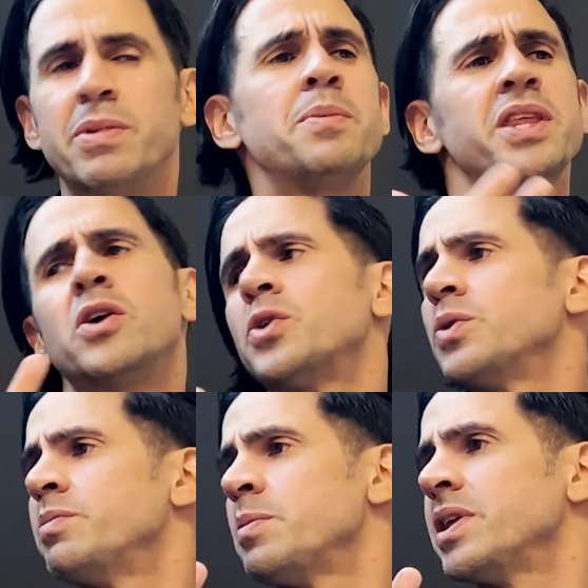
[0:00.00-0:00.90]
Maybe
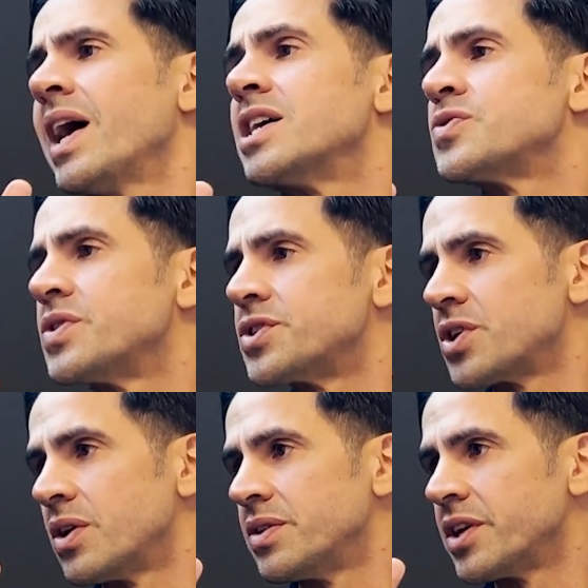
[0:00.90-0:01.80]
they ask for their
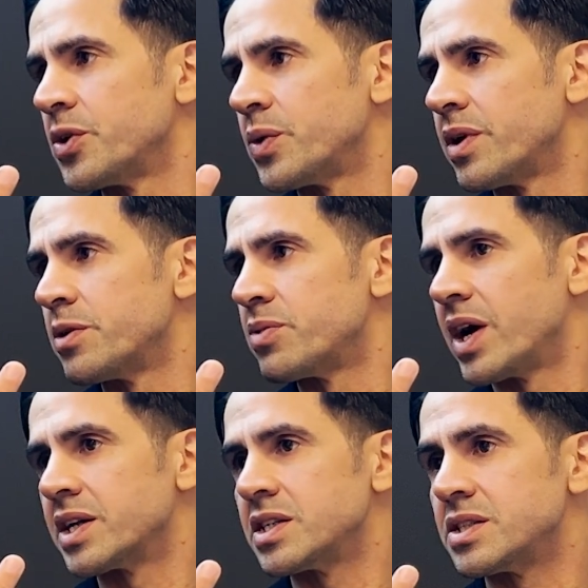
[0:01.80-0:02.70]
chart and they go to another
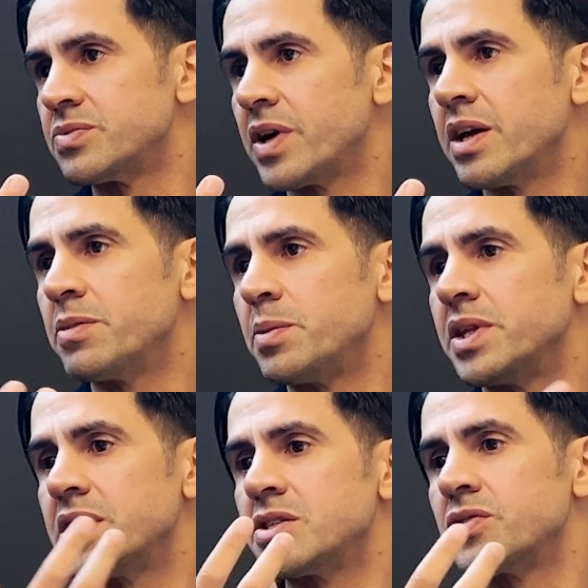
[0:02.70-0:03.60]
practice, right? Maybe
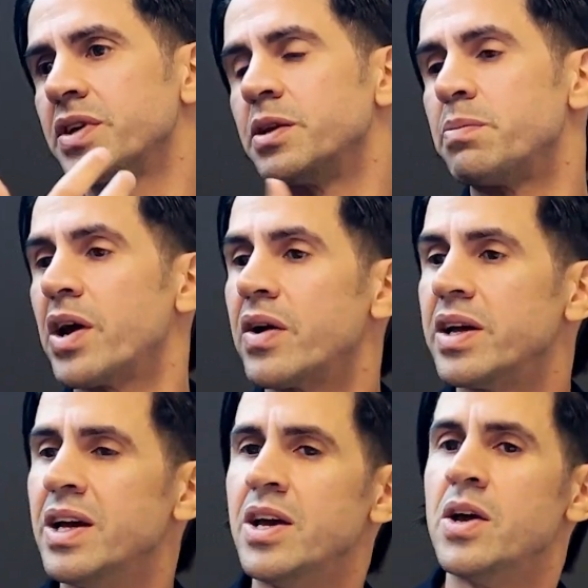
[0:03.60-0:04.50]
they just grin and bear it.